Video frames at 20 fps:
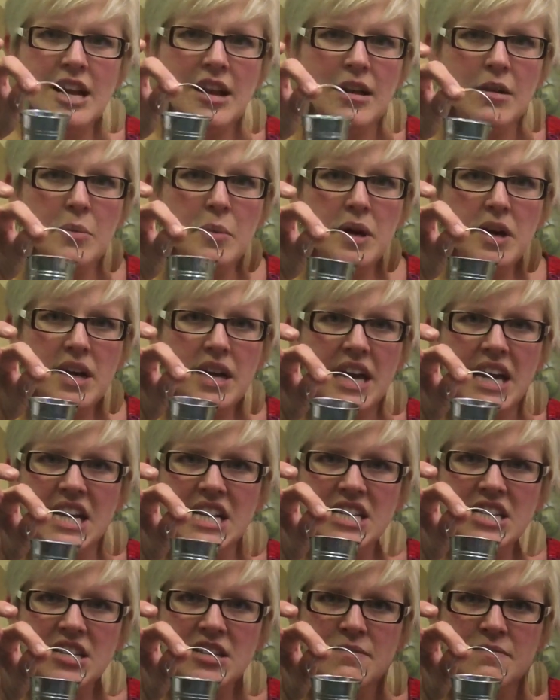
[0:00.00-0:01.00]
little
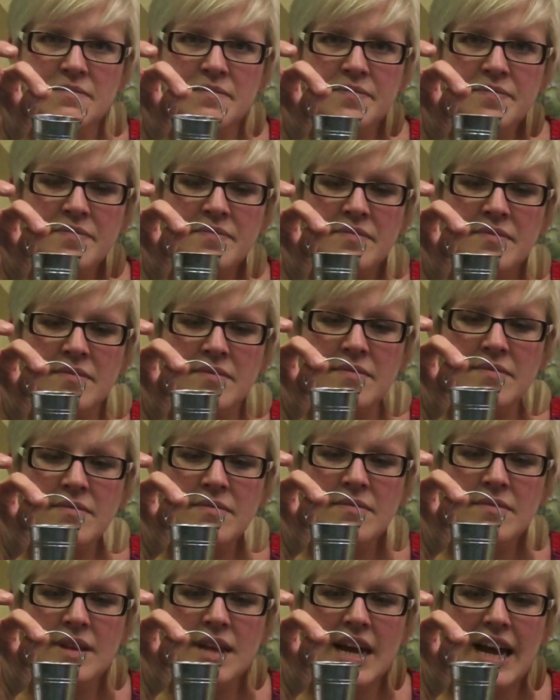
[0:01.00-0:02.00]
bucket
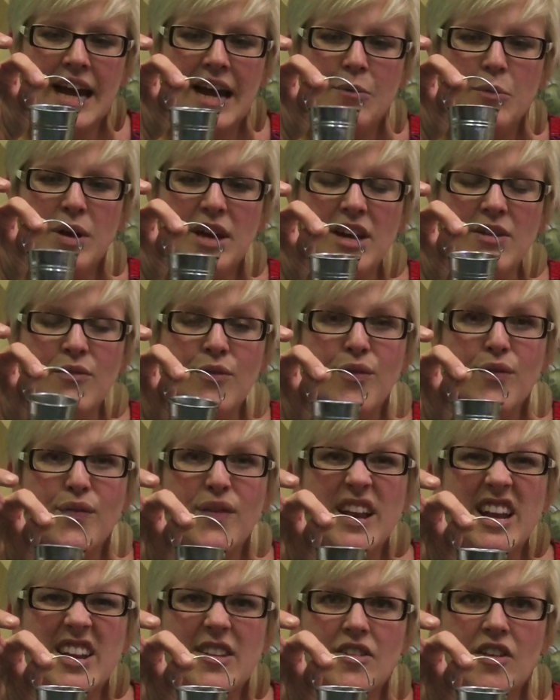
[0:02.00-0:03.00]
and we can
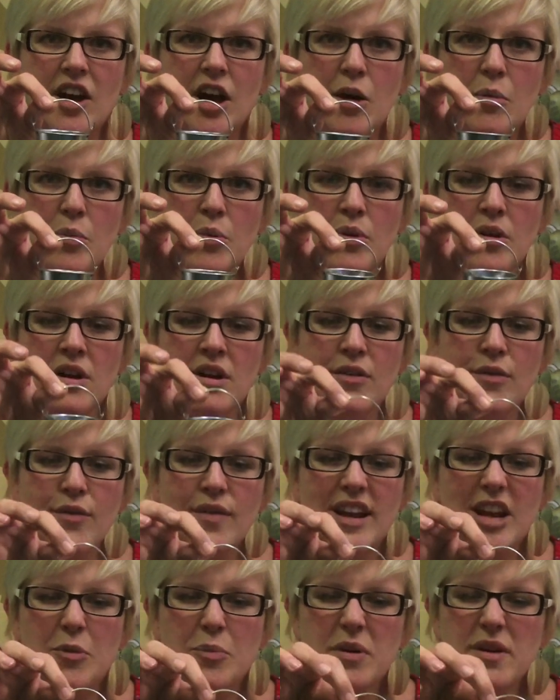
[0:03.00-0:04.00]
fill it up.
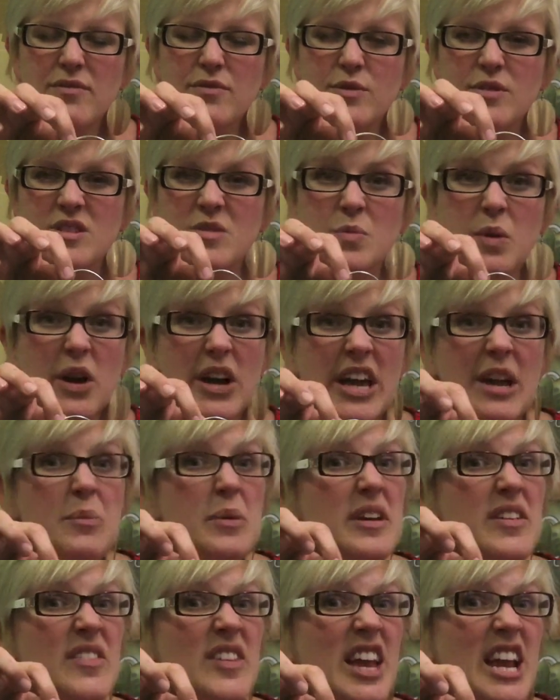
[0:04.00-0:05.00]
Fill up everyone's bucket
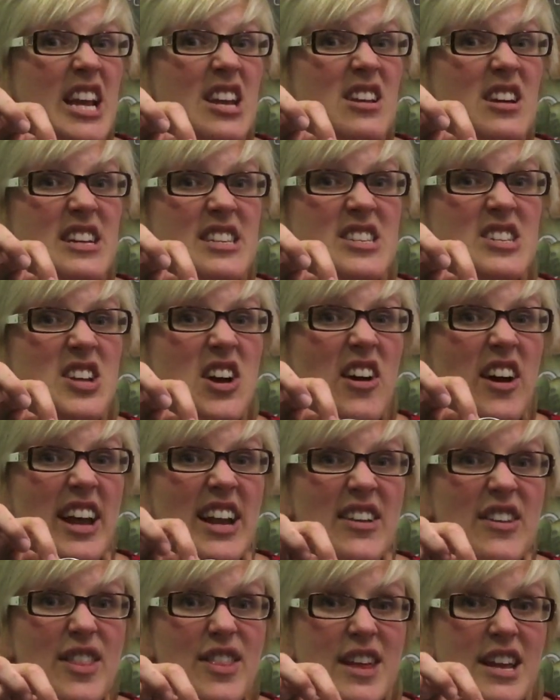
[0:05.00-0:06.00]
by saying nice,
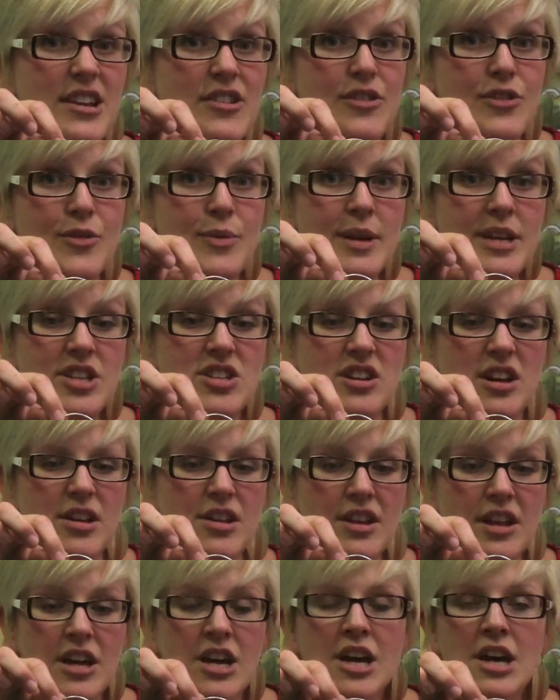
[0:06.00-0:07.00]
kind things to each
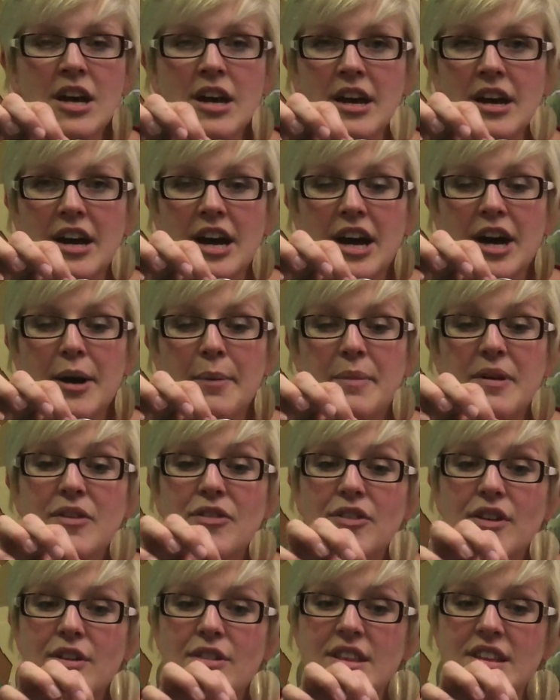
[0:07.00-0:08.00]
other um,
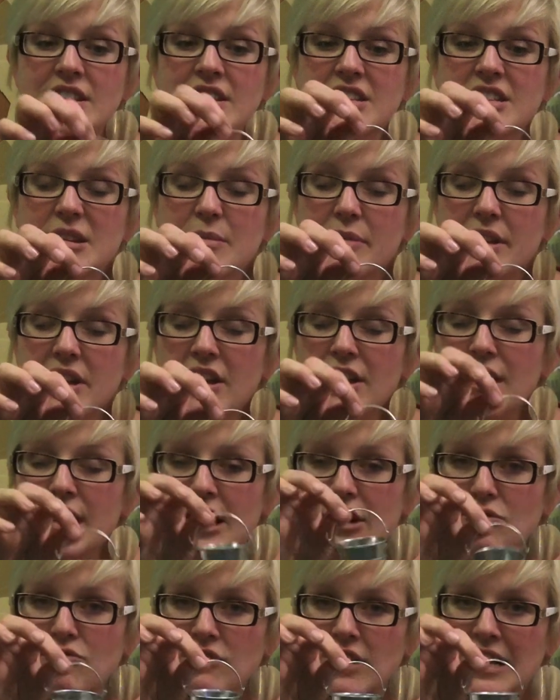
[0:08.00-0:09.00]
so this is something I
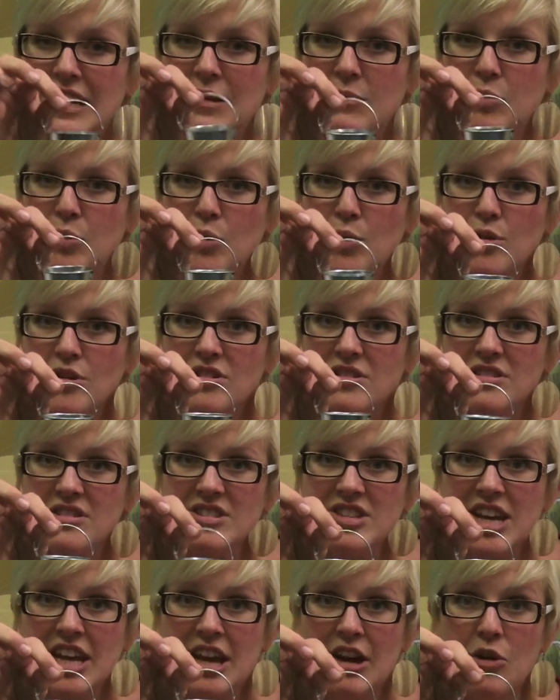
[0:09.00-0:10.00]
think is really
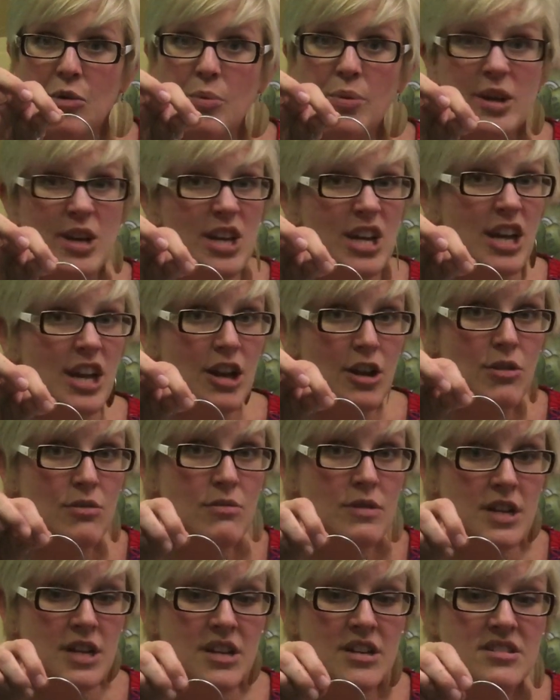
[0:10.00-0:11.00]
important to help
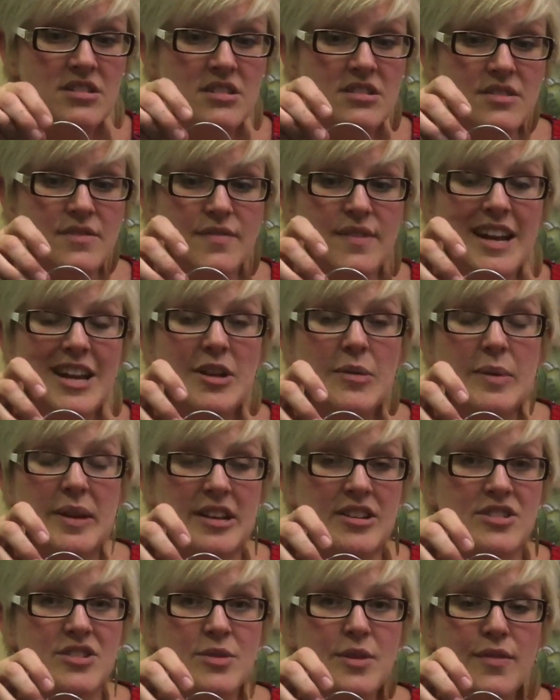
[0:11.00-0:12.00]
you to develop
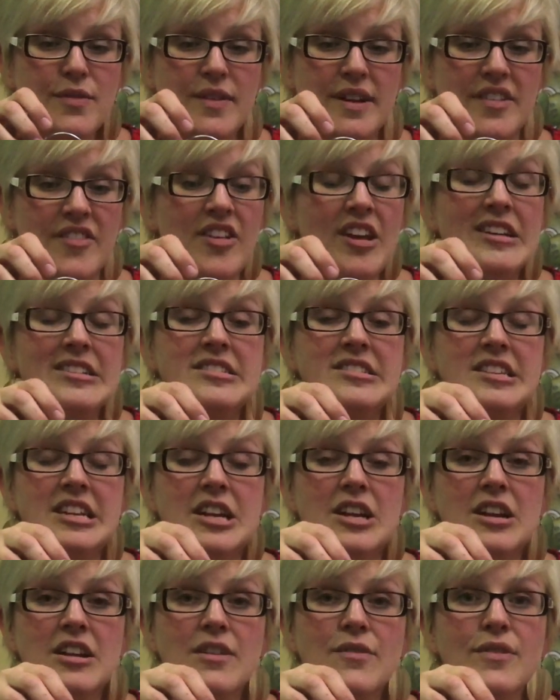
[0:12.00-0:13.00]
into a
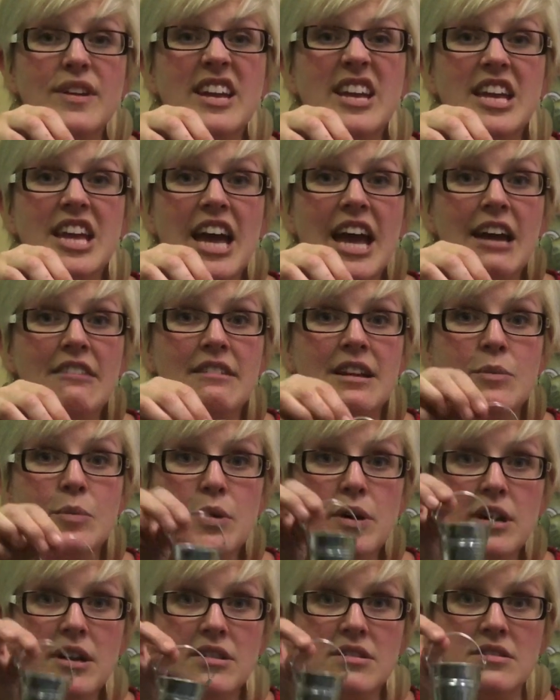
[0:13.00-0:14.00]
fantastic, loving, caring
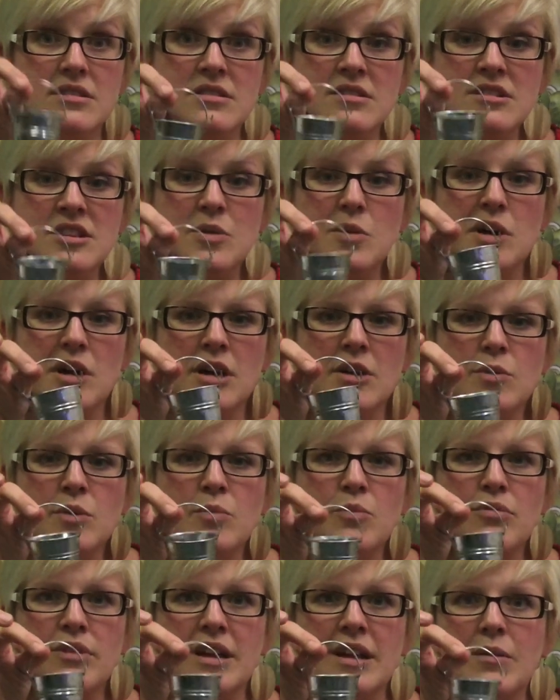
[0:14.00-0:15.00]
person. So I
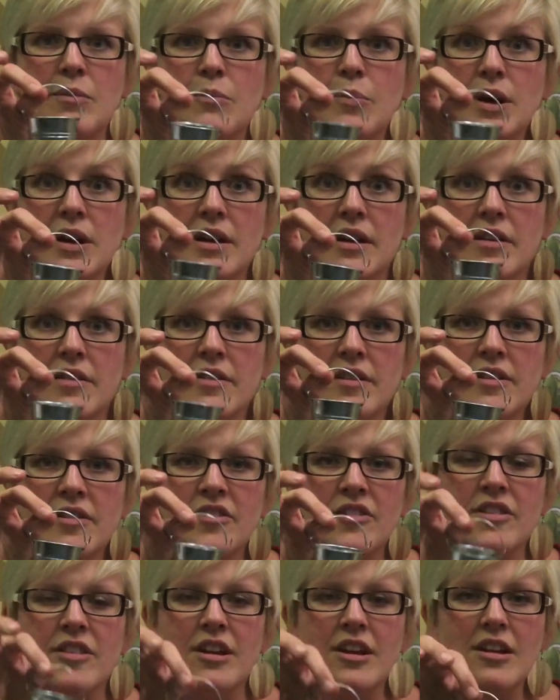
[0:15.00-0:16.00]
would bring buckets
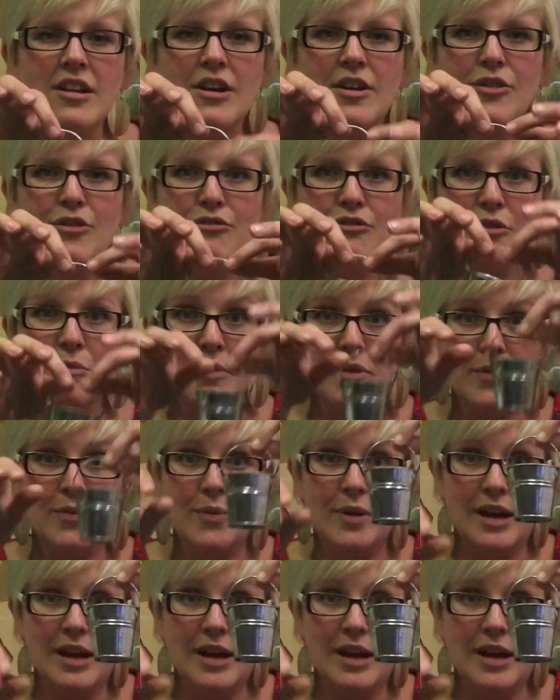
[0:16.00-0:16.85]
into the classroom as